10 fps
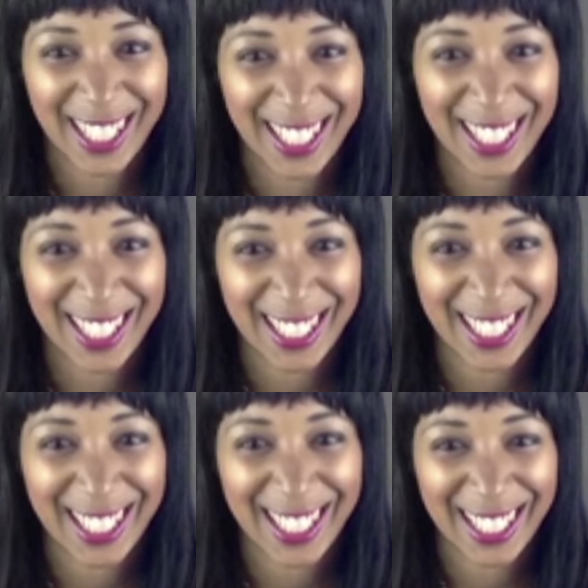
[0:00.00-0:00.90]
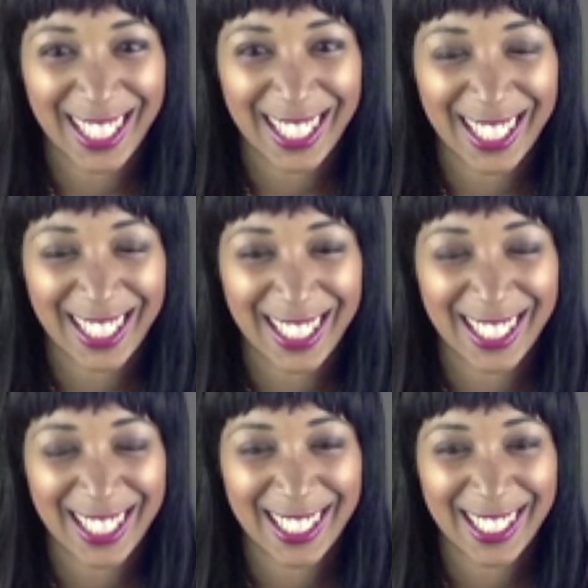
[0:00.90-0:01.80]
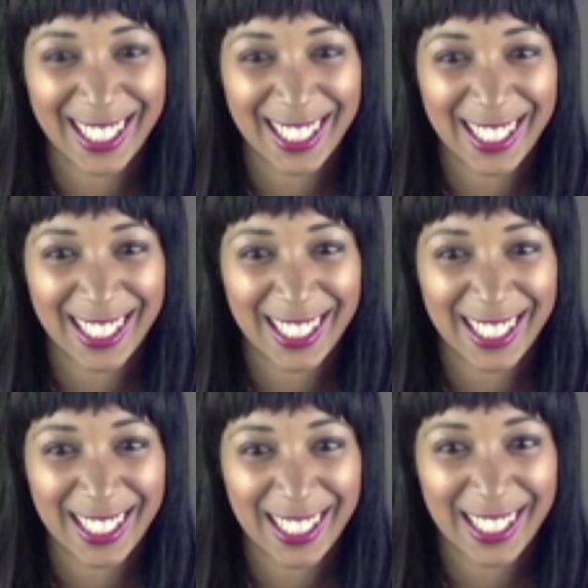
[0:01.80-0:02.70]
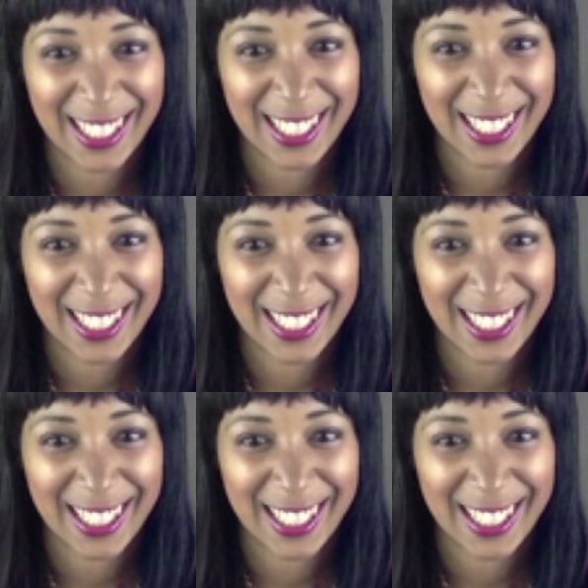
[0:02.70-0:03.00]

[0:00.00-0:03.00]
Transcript: The person shown says nothing.